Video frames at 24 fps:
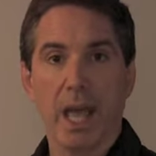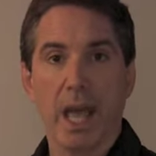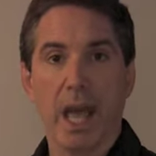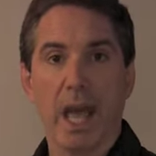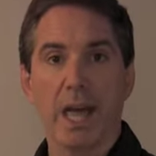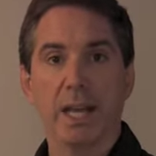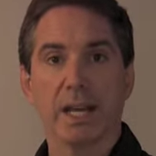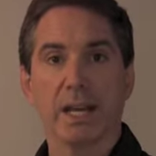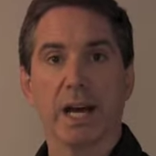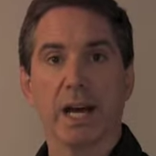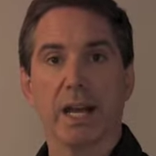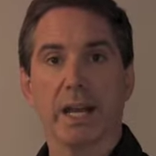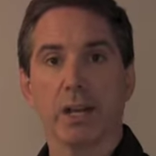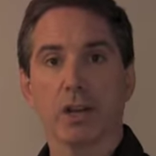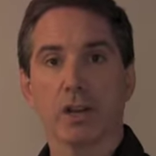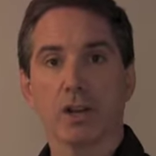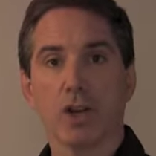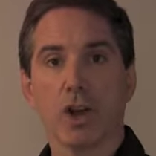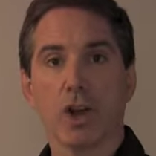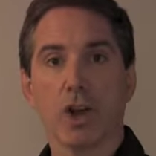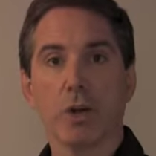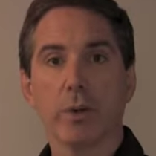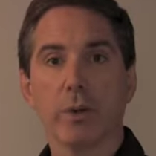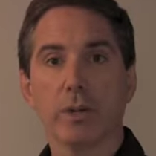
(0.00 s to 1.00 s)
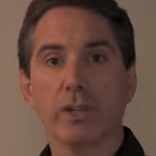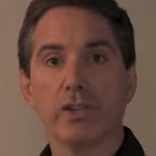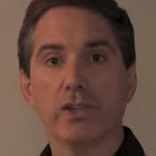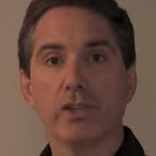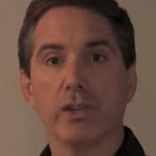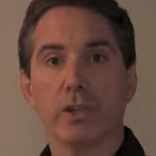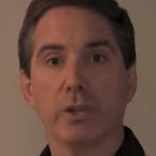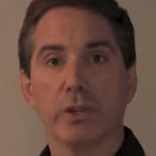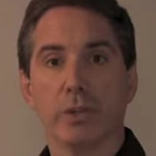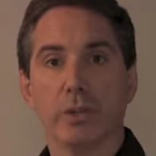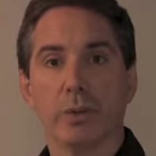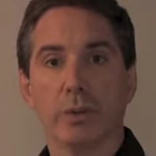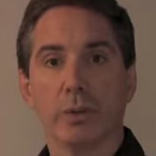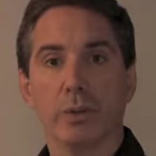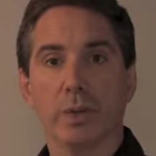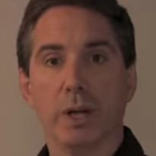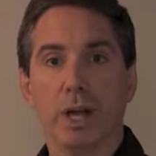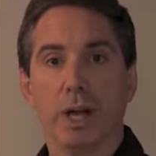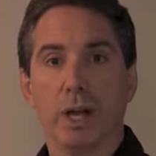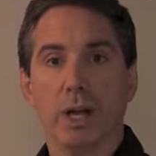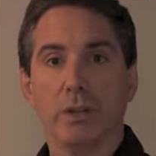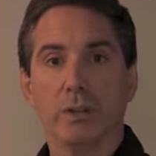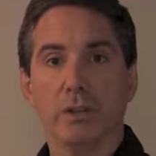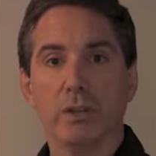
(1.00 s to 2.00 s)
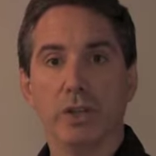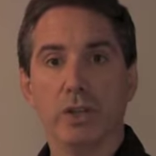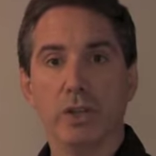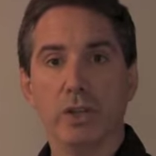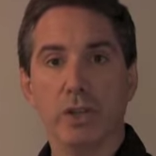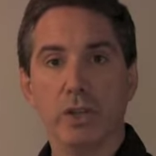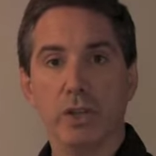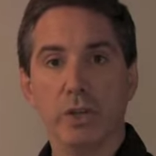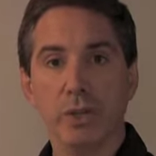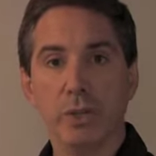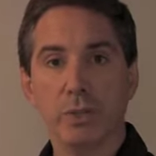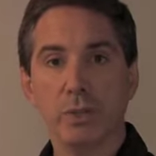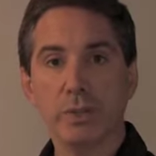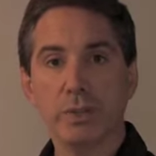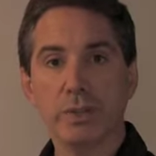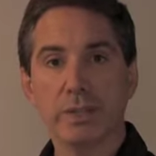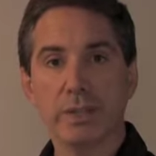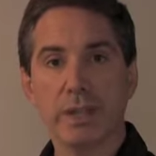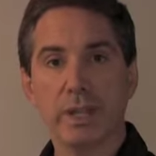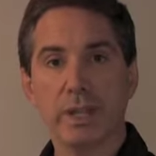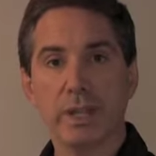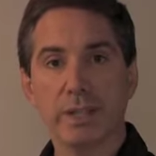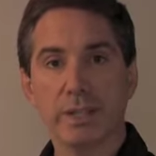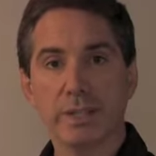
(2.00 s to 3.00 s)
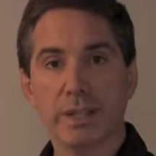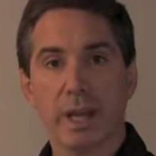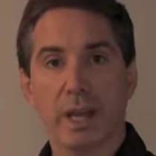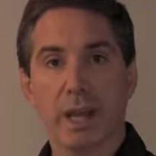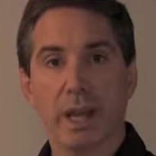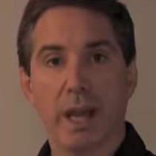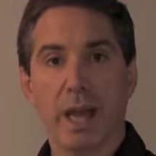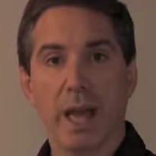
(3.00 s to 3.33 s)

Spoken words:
and I encourage you to use this